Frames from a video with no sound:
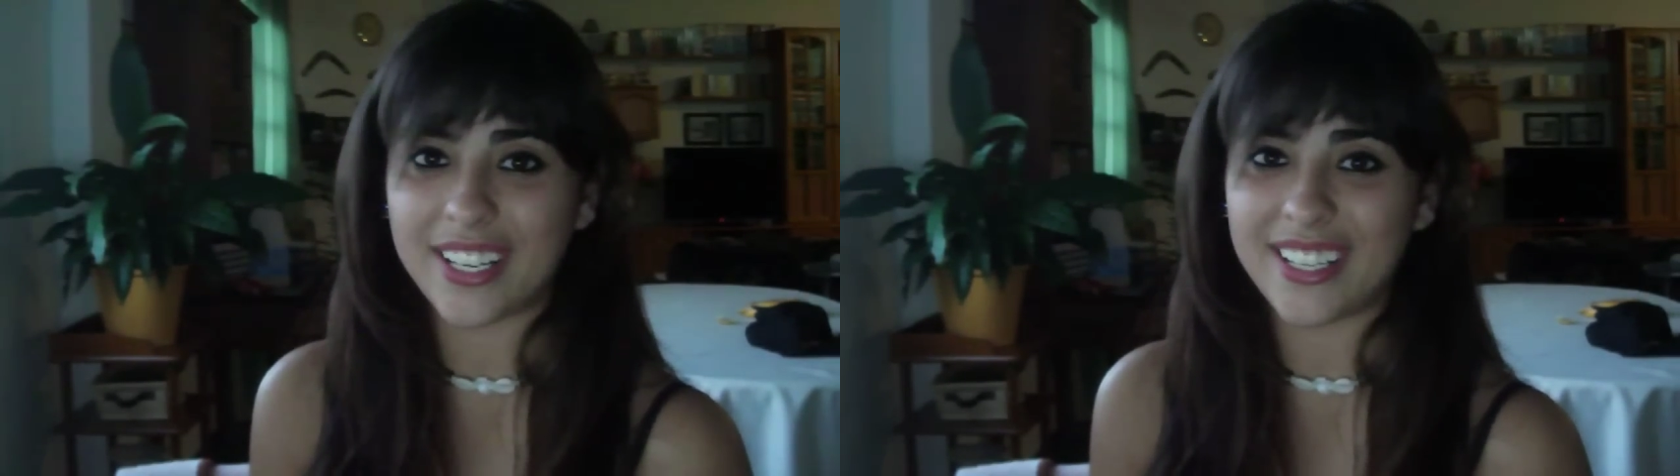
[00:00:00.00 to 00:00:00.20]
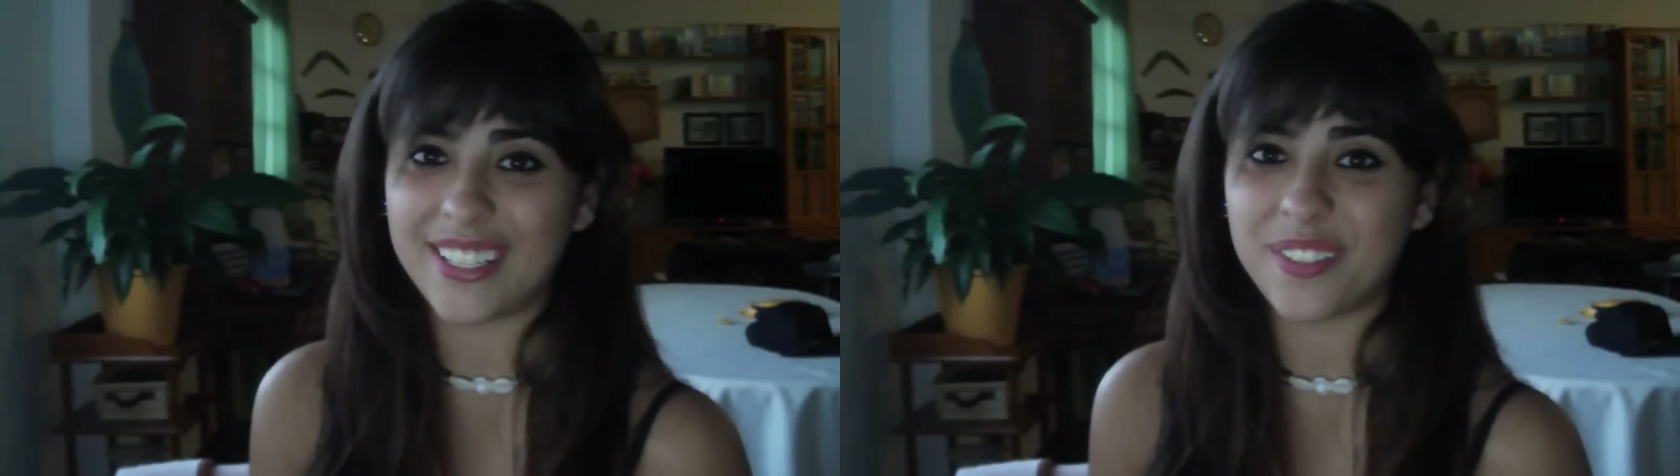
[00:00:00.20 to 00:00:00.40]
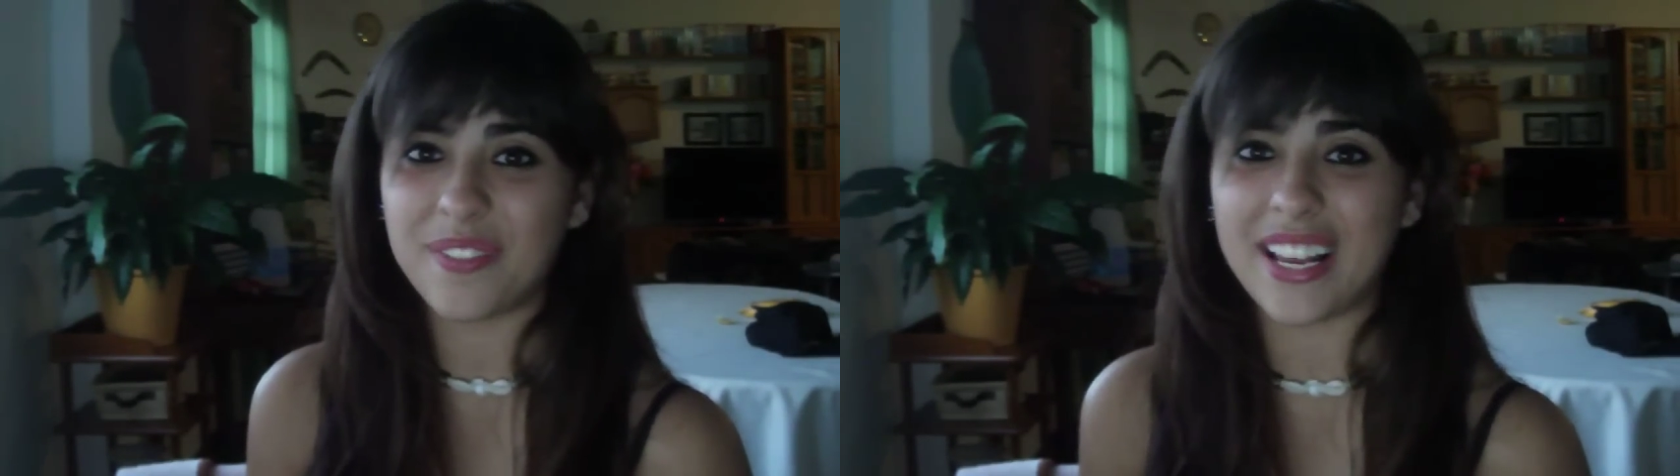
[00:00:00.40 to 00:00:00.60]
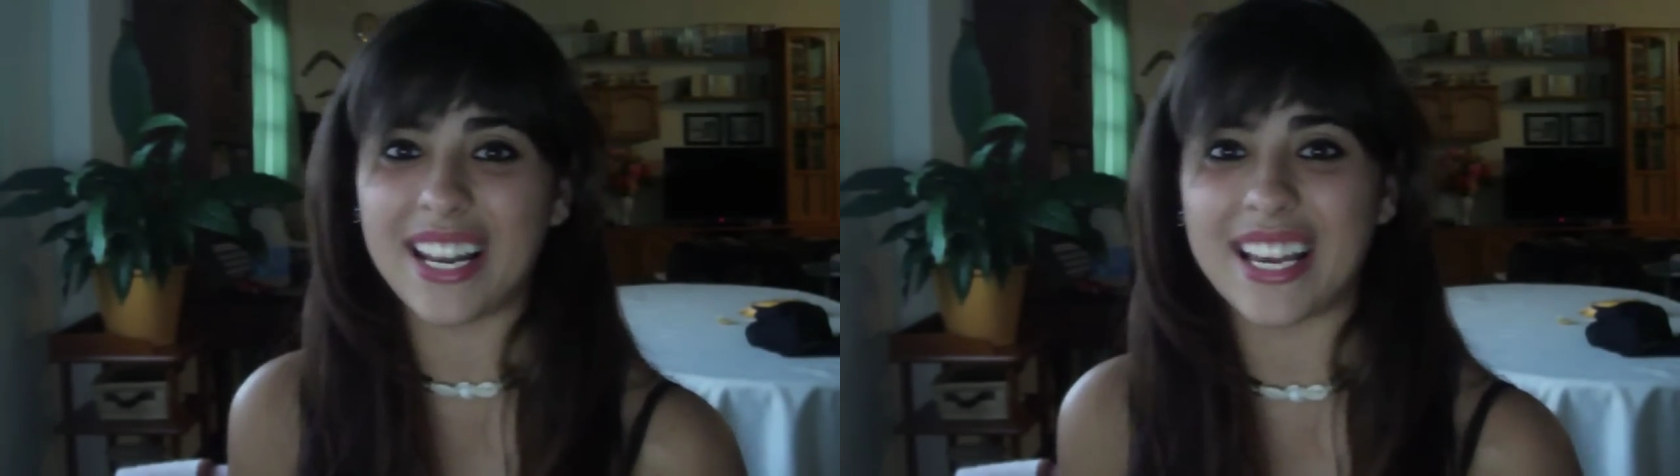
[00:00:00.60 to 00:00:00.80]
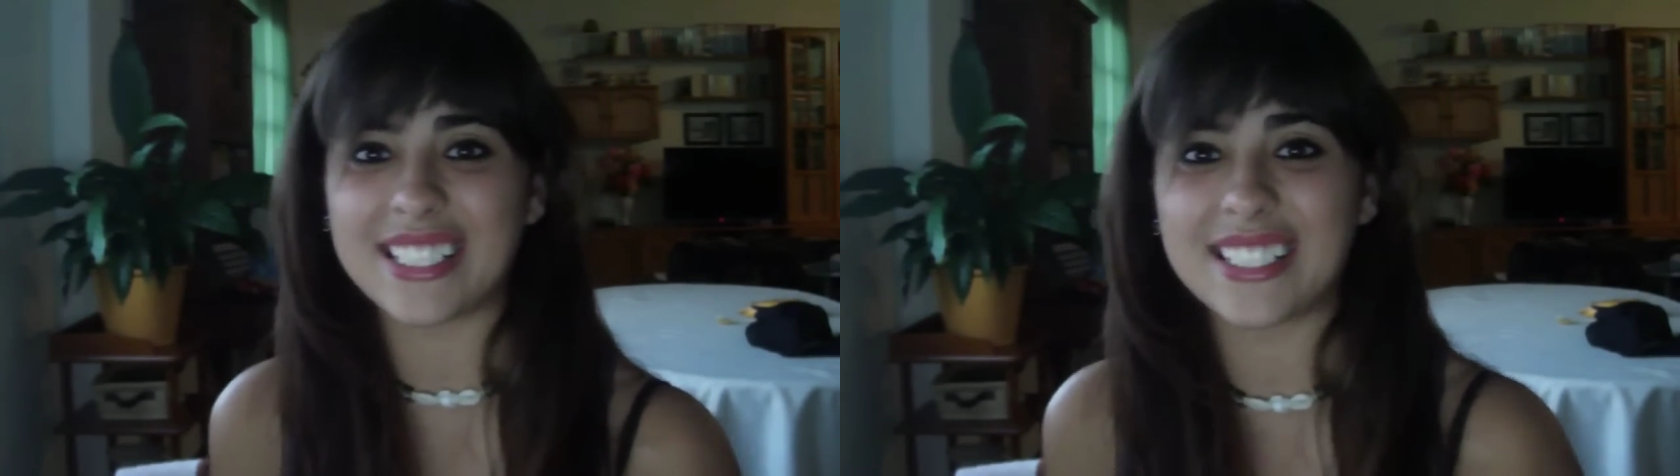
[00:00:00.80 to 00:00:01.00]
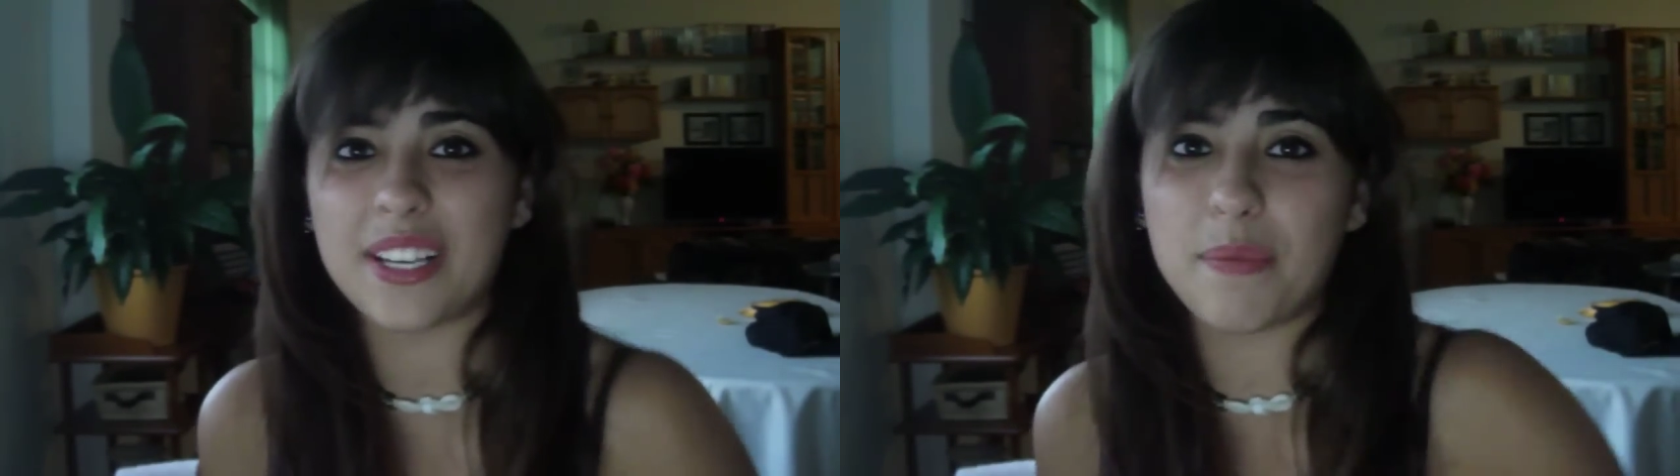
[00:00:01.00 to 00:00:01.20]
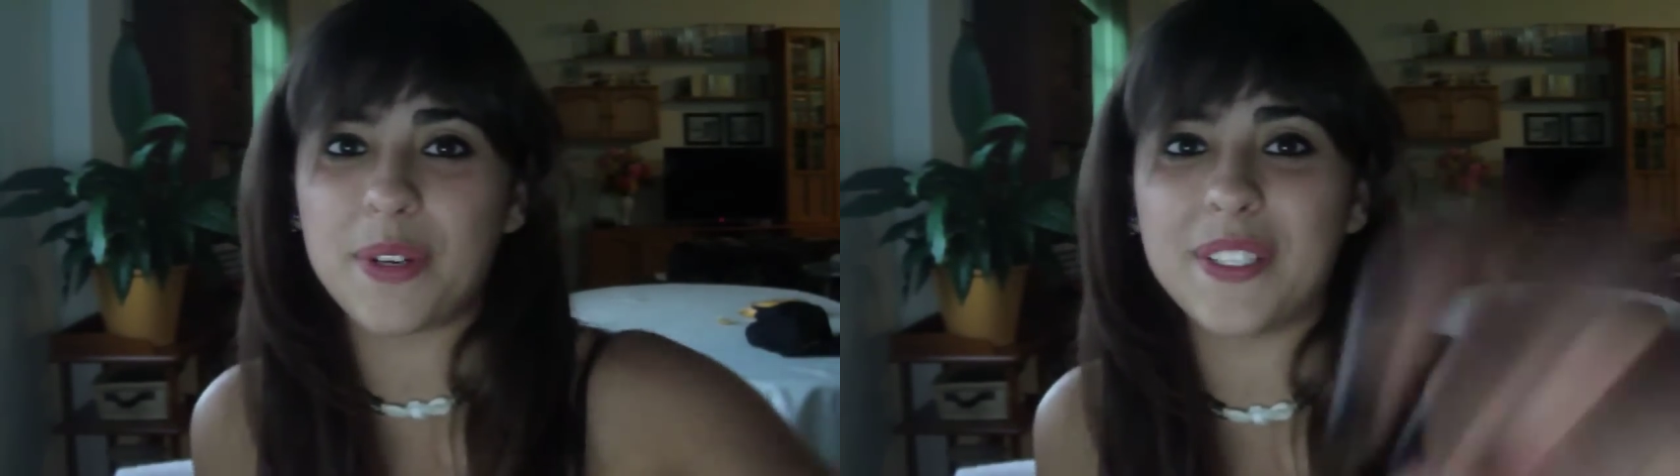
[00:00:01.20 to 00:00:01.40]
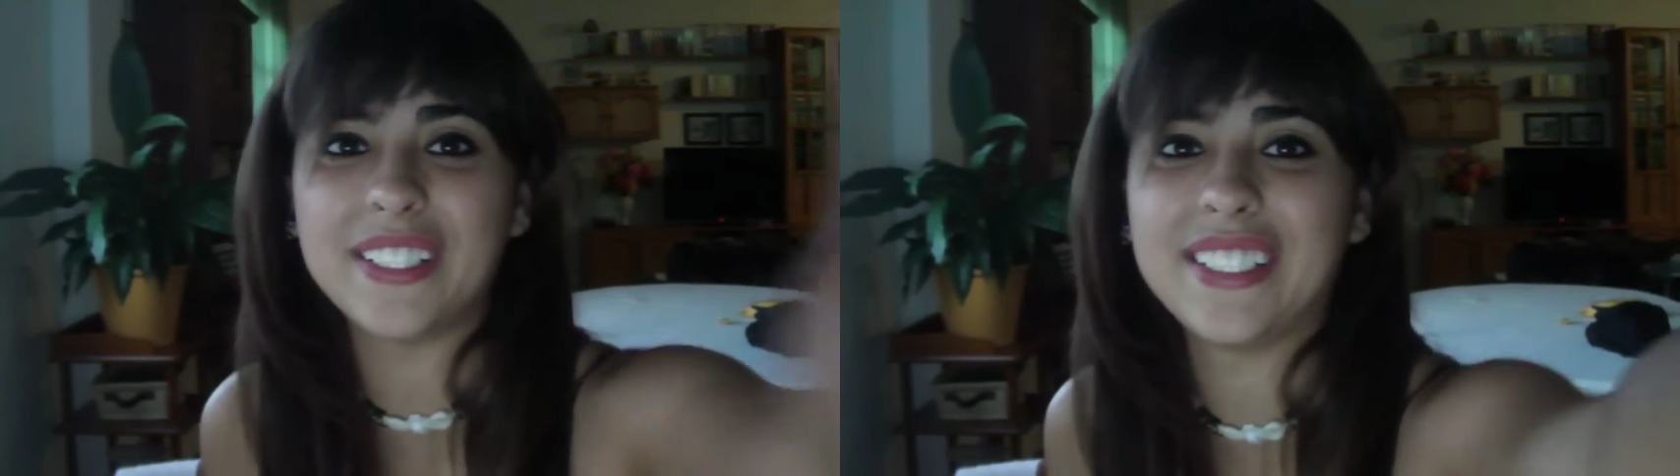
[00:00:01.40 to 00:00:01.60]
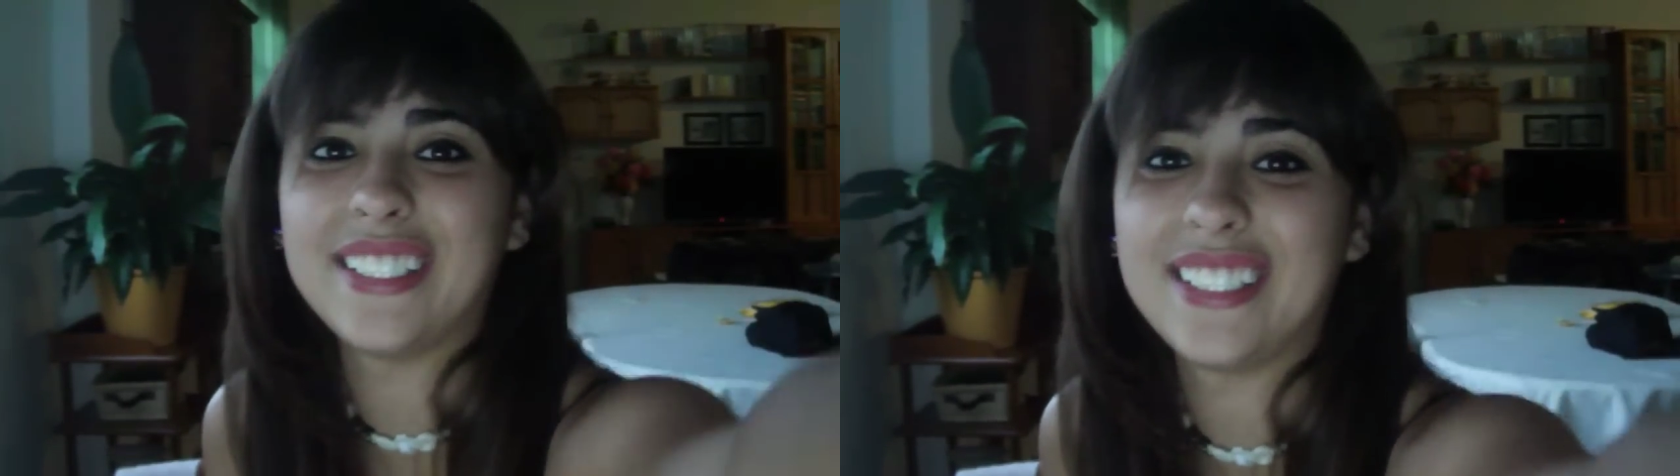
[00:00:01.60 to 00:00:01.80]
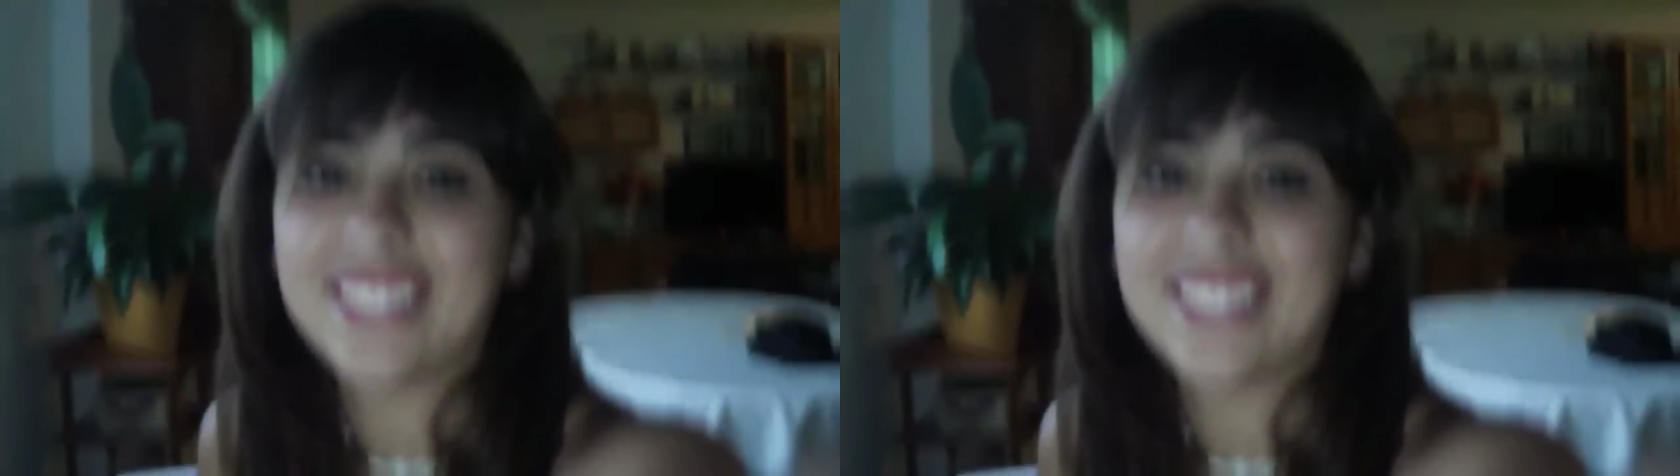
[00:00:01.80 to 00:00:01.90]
what I did on my last summer.